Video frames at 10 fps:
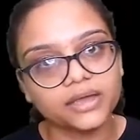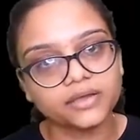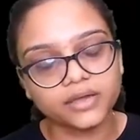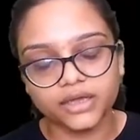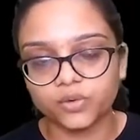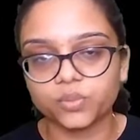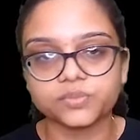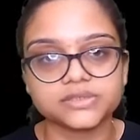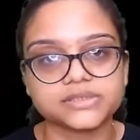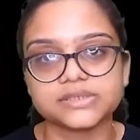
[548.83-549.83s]
I hope
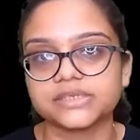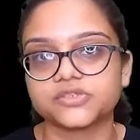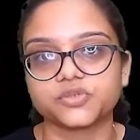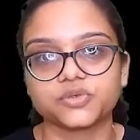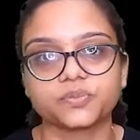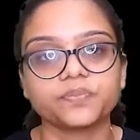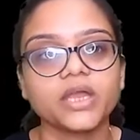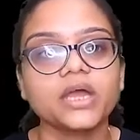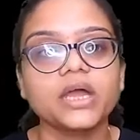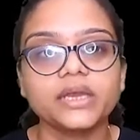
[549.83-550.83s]
this is clear to you.
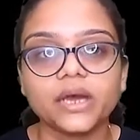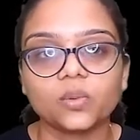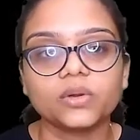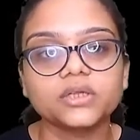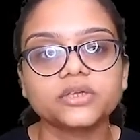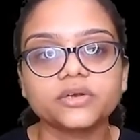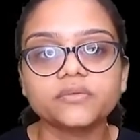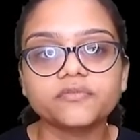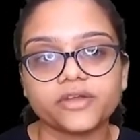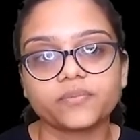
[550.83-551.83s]
Now, theorem
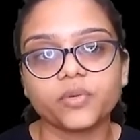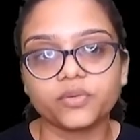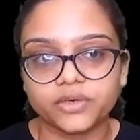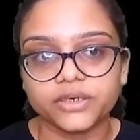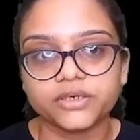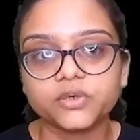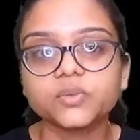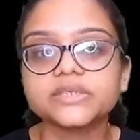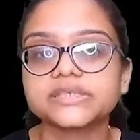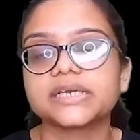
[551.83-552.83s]
5.1. Two
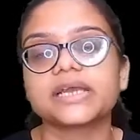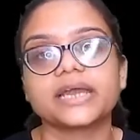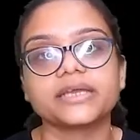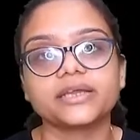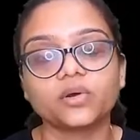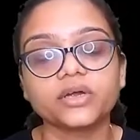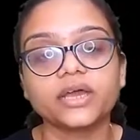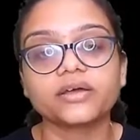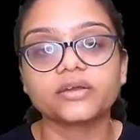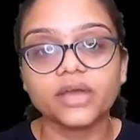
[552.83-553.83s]
distinct lines cannot
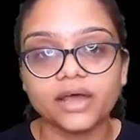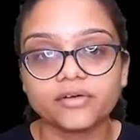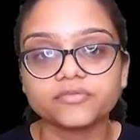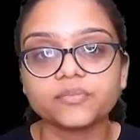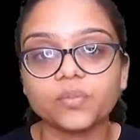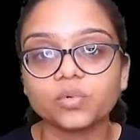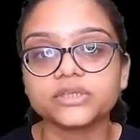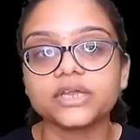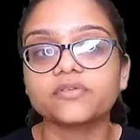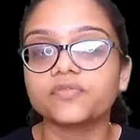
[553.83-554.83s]
have more
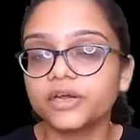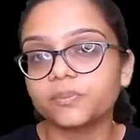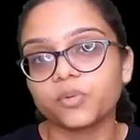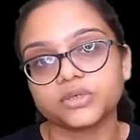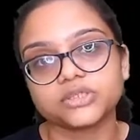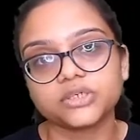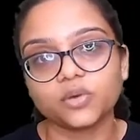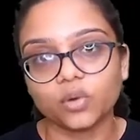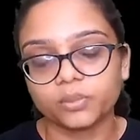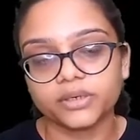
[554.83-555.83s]
than one point in
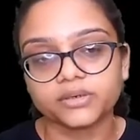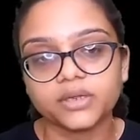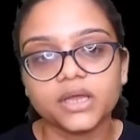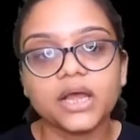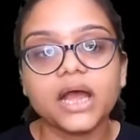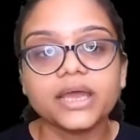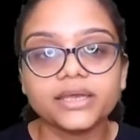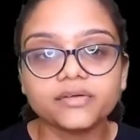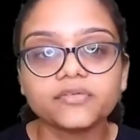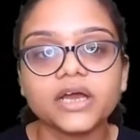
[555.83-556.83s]
common.
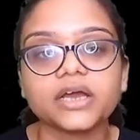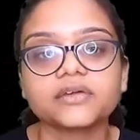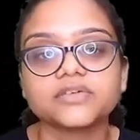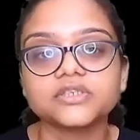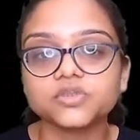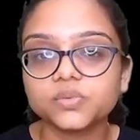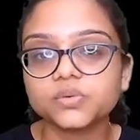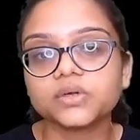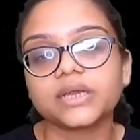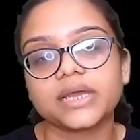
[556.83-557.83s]
Here we are given two
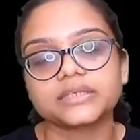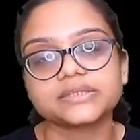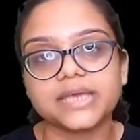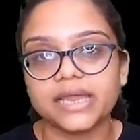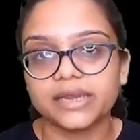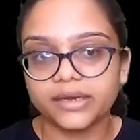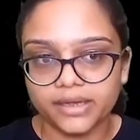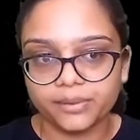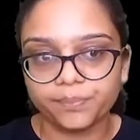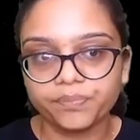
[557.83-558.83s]
lines L and M.
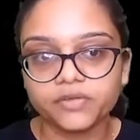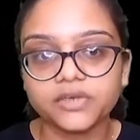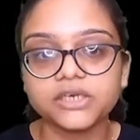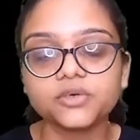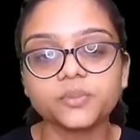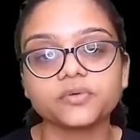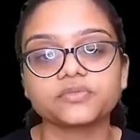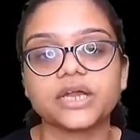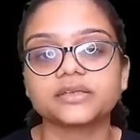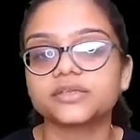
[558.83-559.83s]
We need to prove
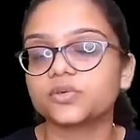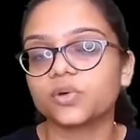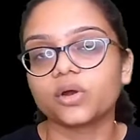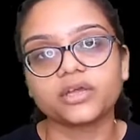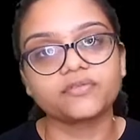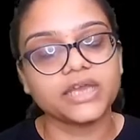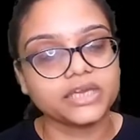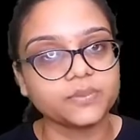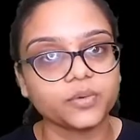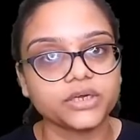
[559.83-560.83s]
that they do not have
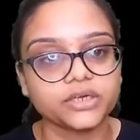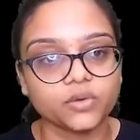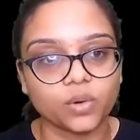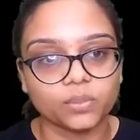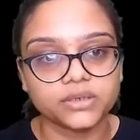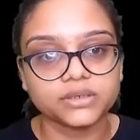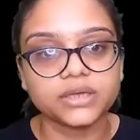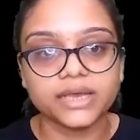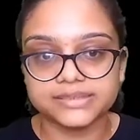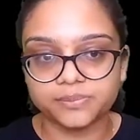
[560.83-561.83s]
any point in common
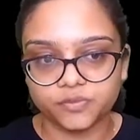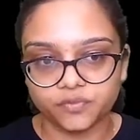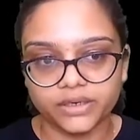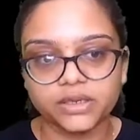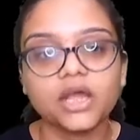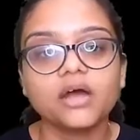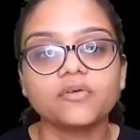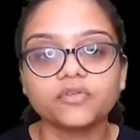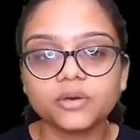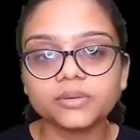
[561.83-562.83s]
except one.
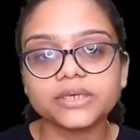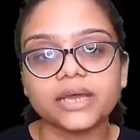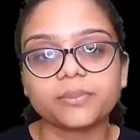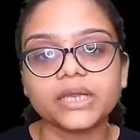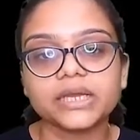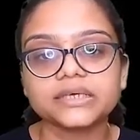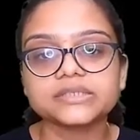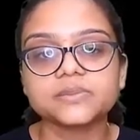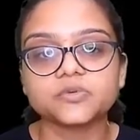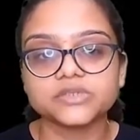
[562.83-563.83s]
For our time being, let us
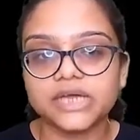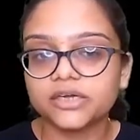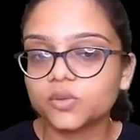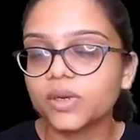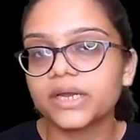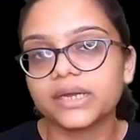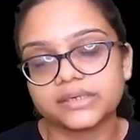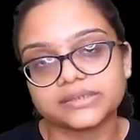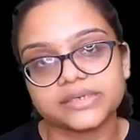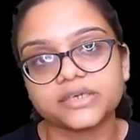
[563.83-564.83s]
suppose that two lines
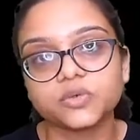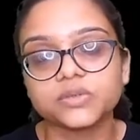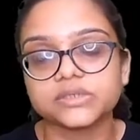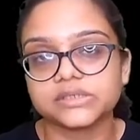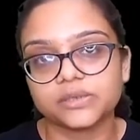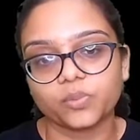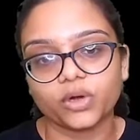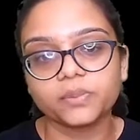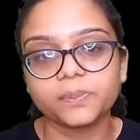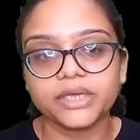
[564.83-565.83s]
intersect two distinct
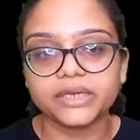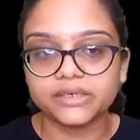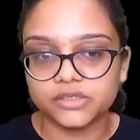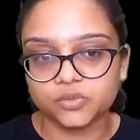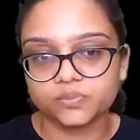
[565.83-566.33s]
points P and Q.